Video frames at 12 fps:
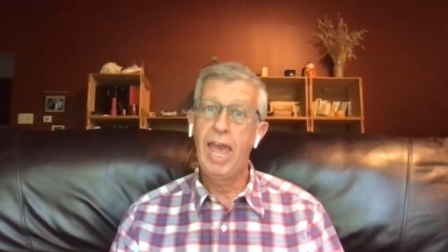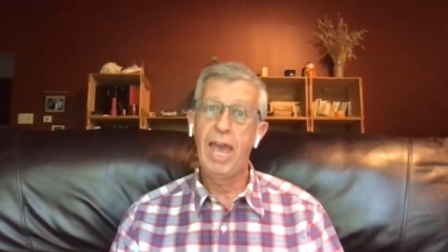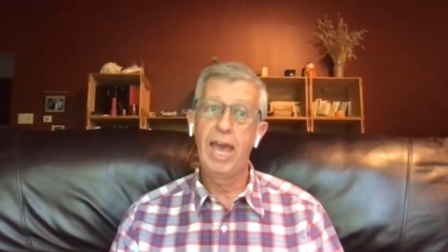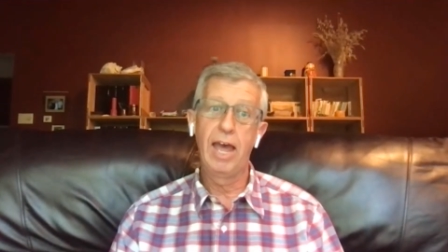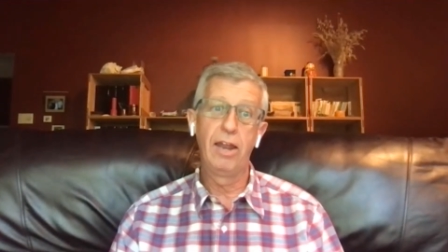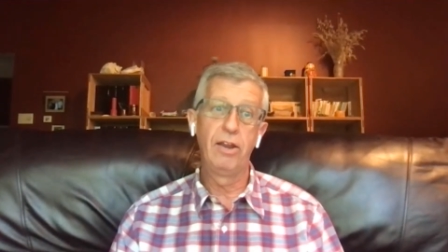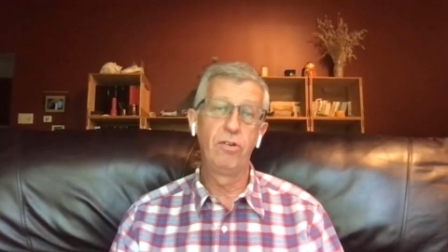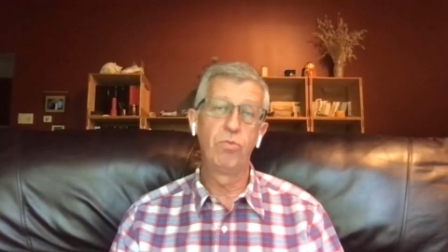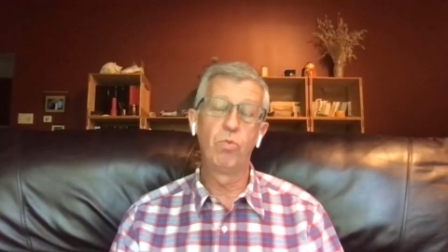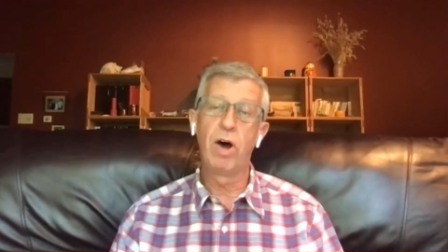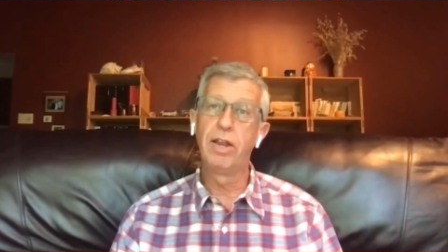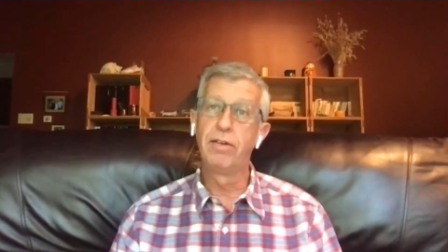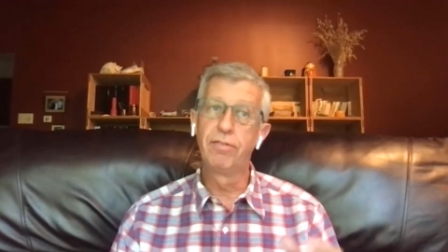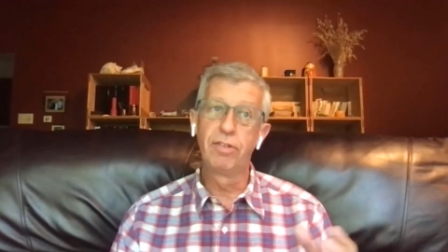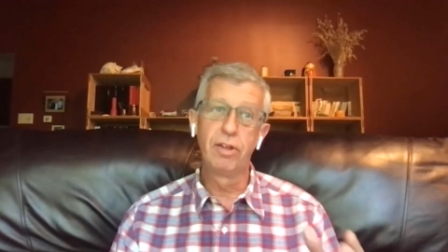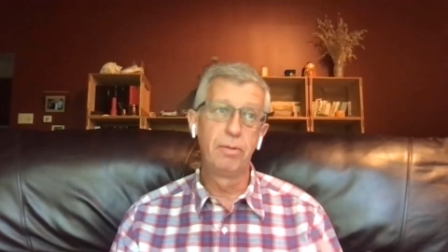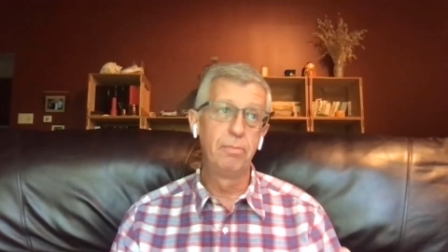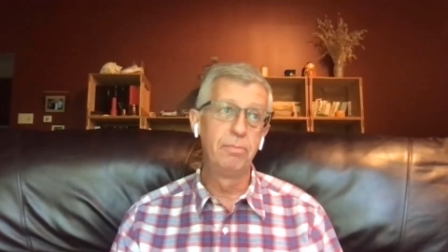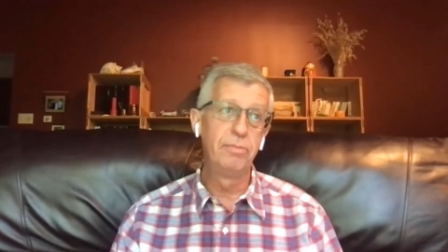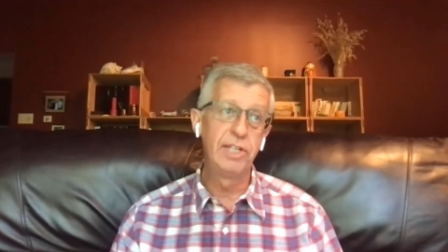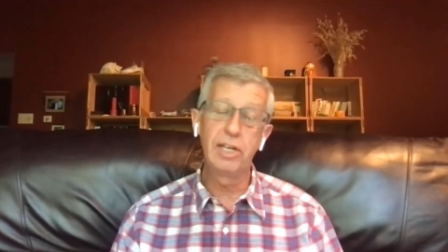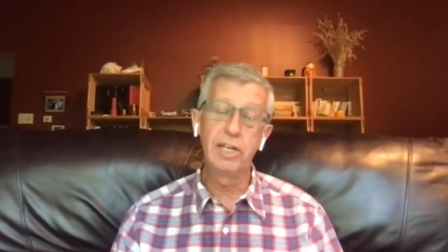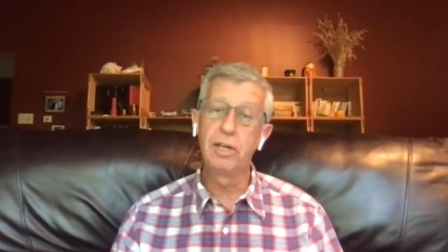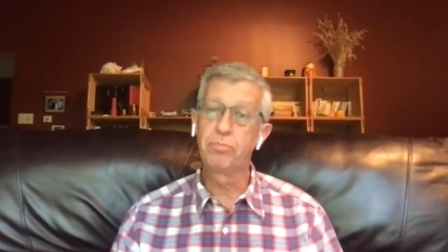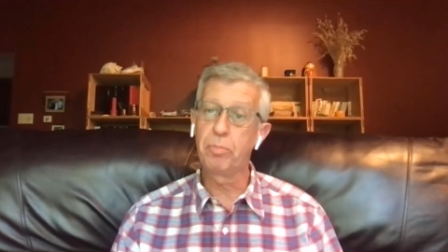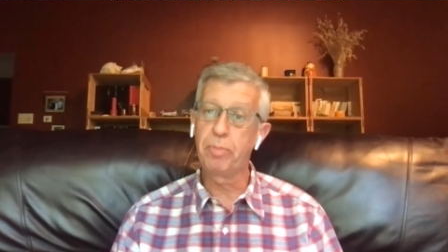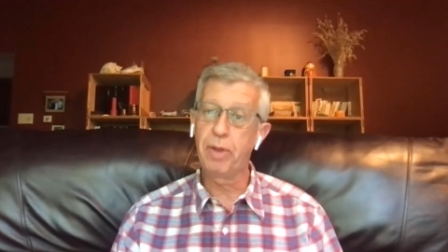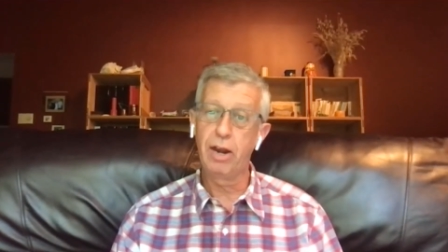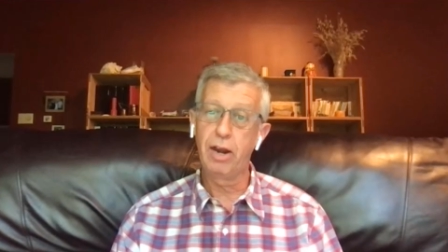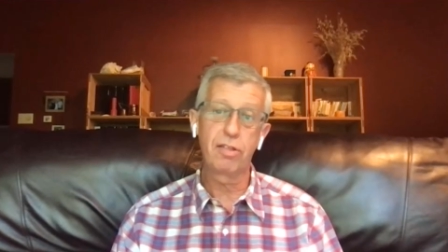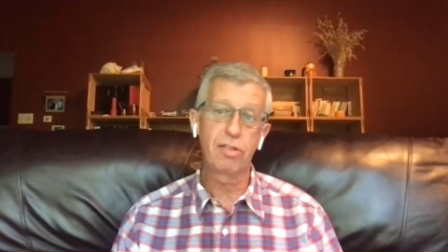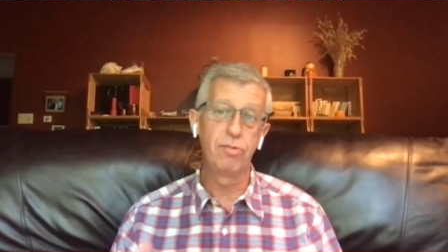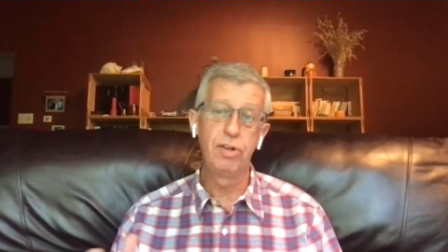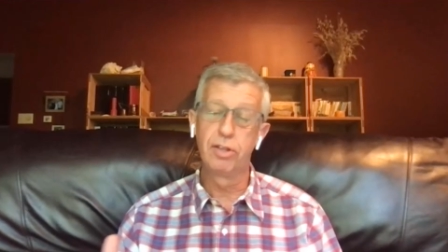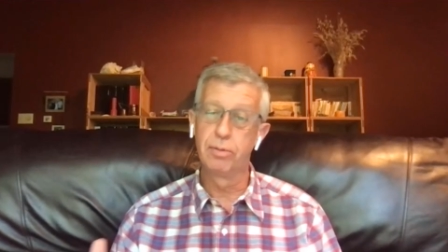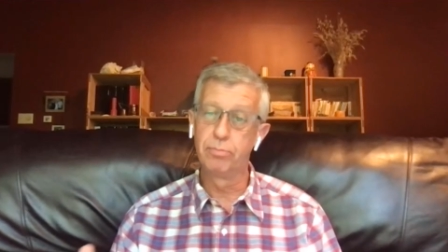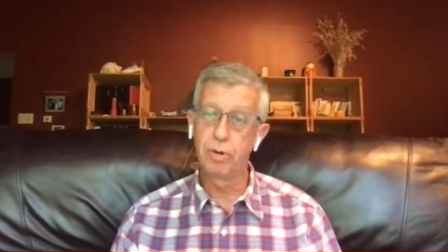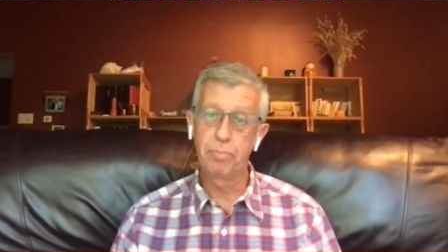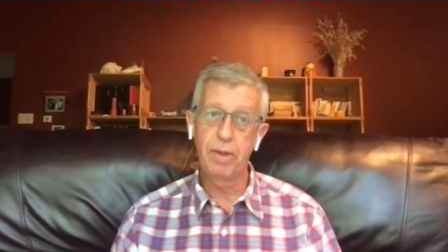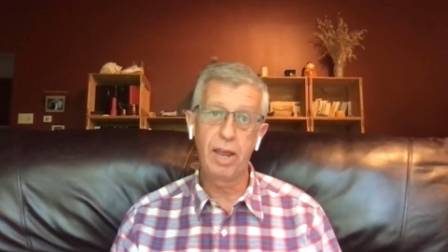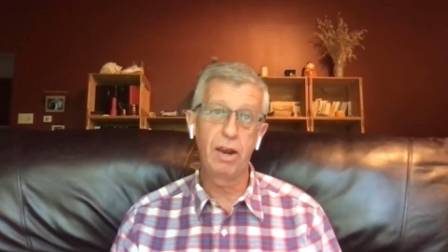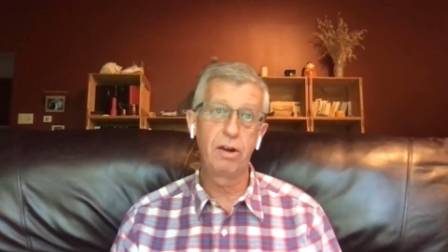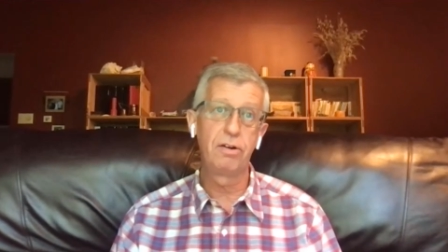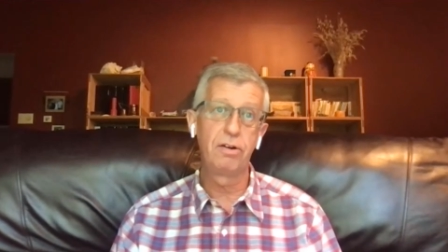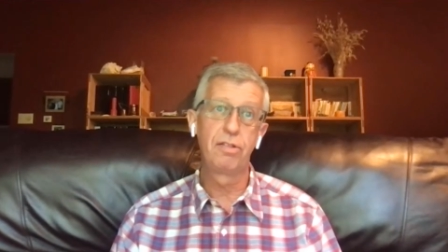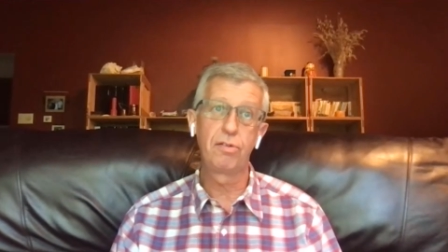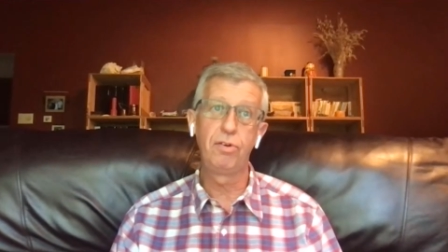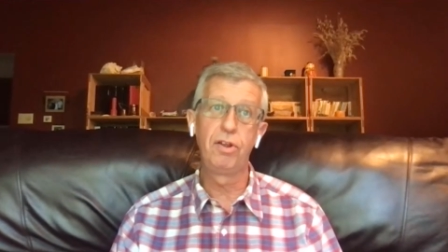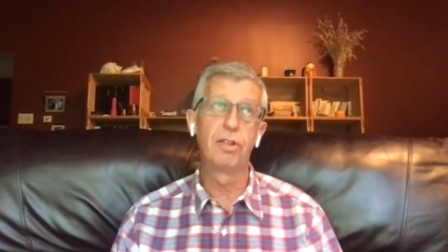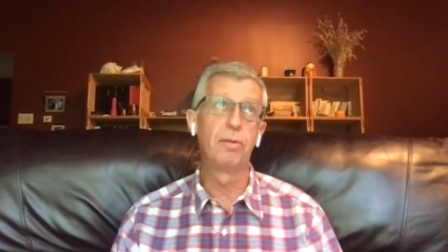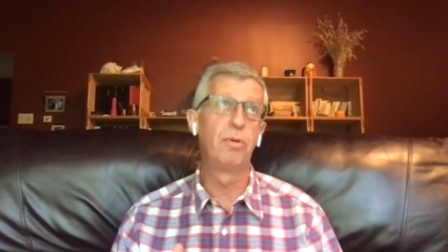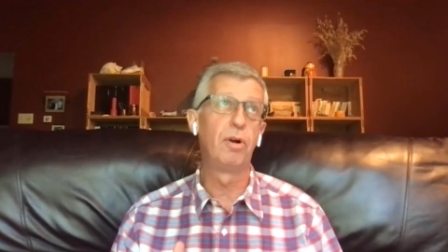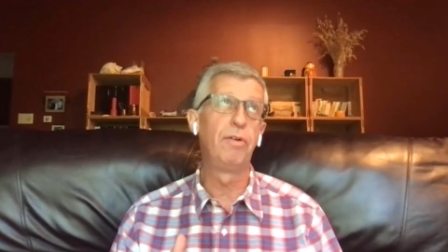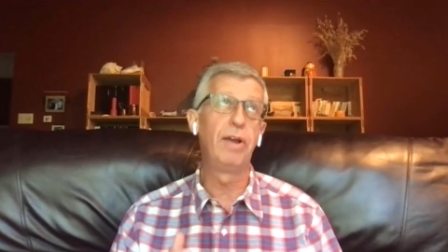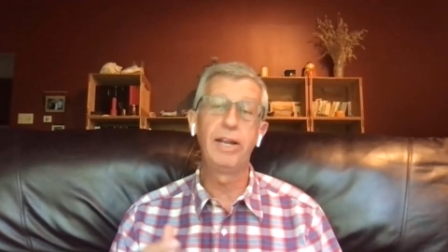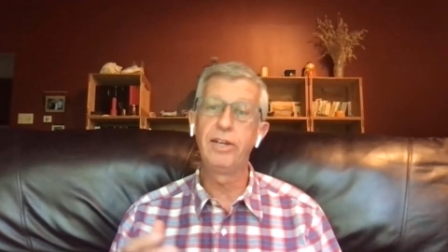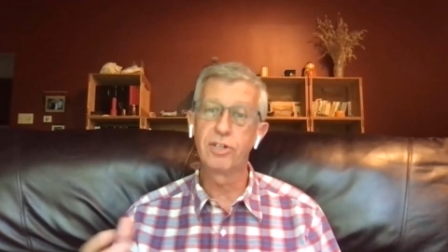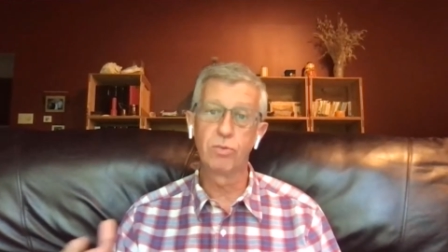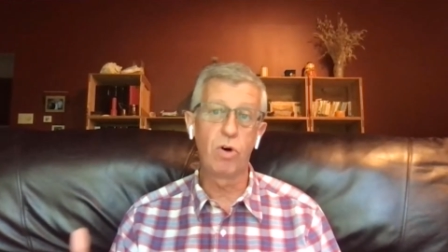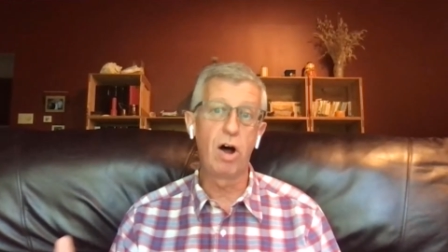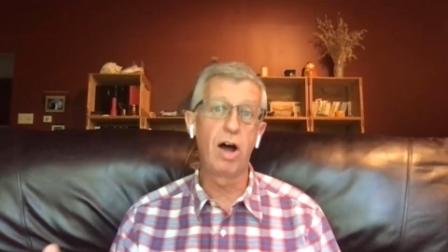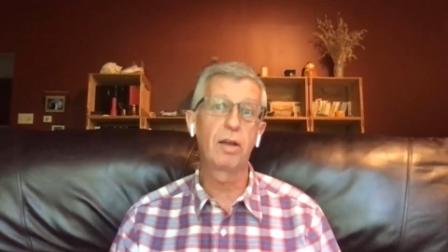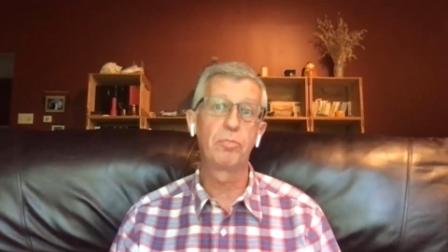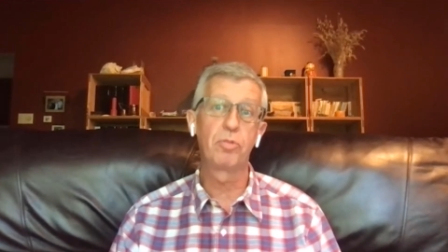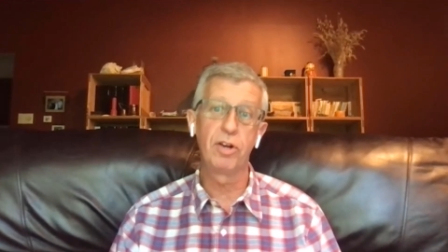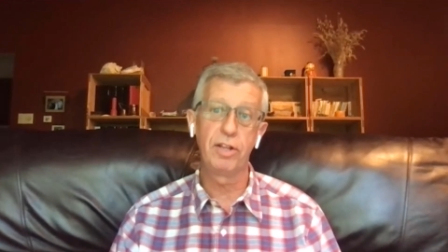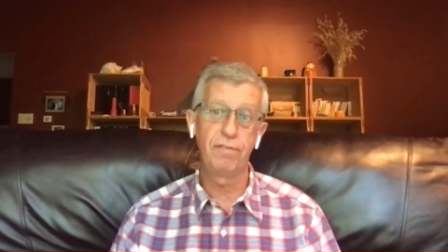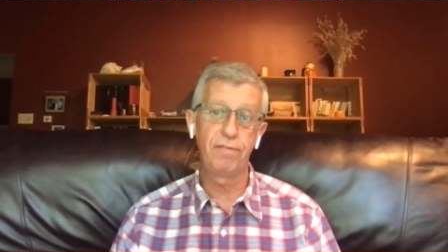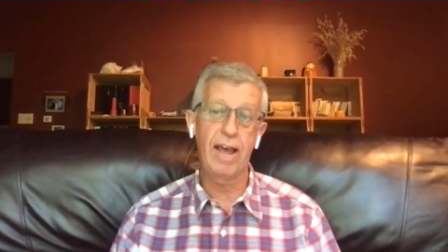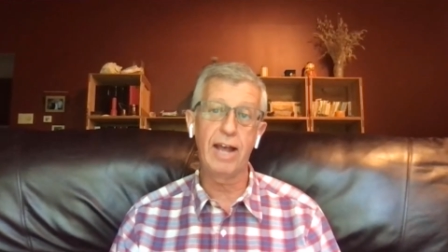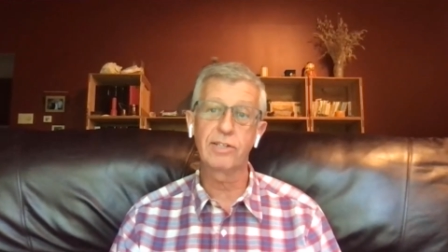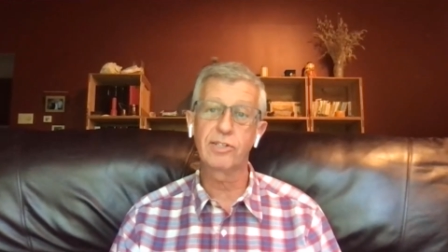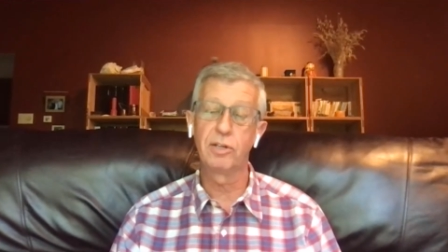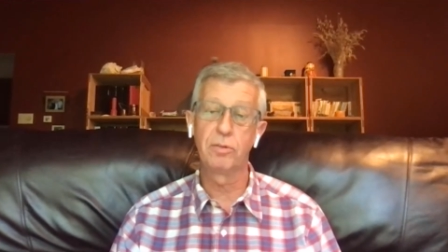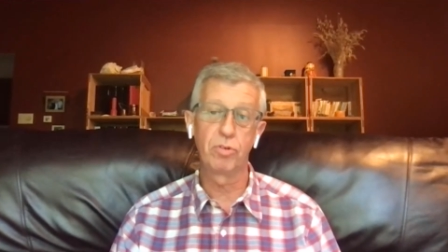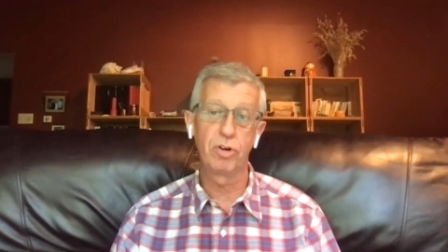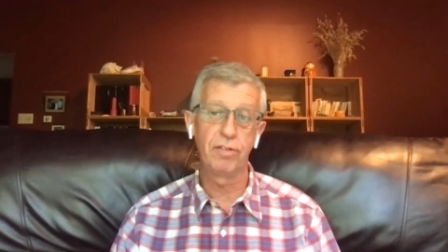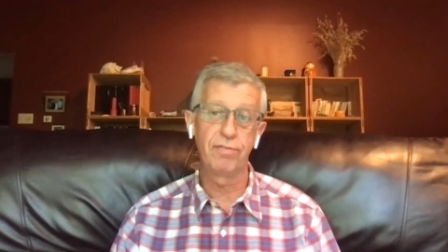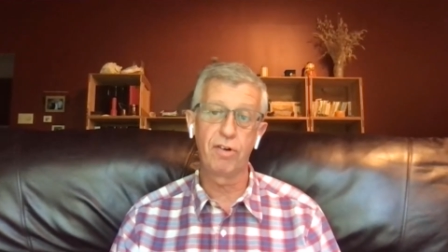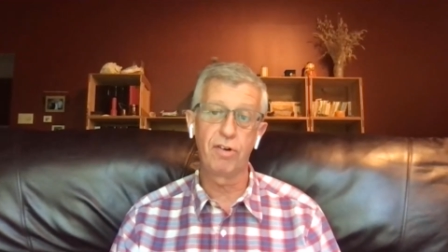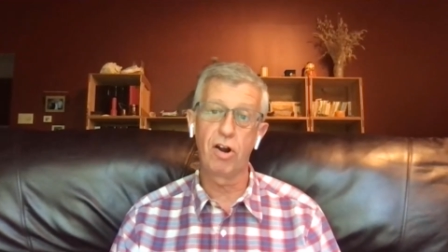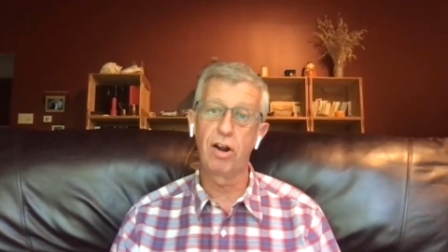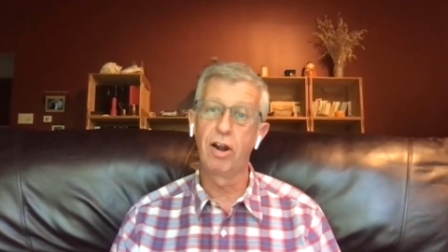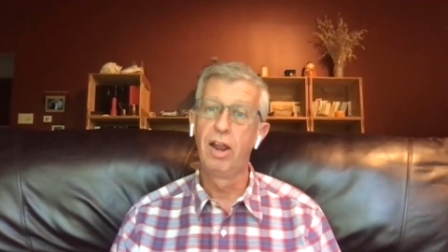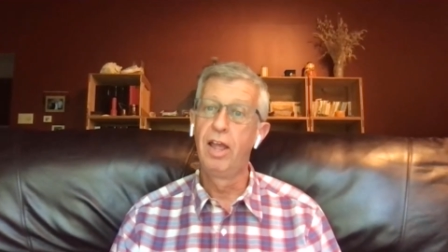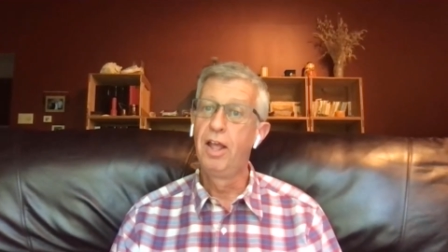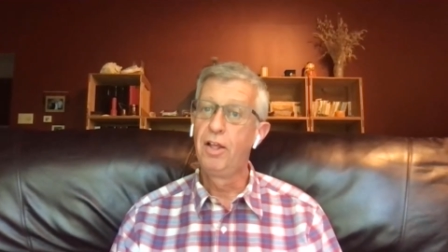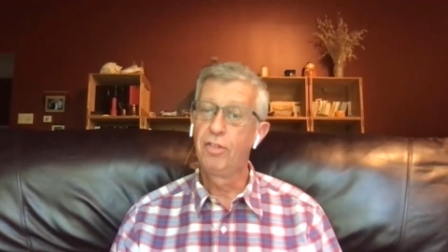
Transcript: and one of them didn't prepare, three of them prepared, three of them are ready to walk pretty fast and pretty far.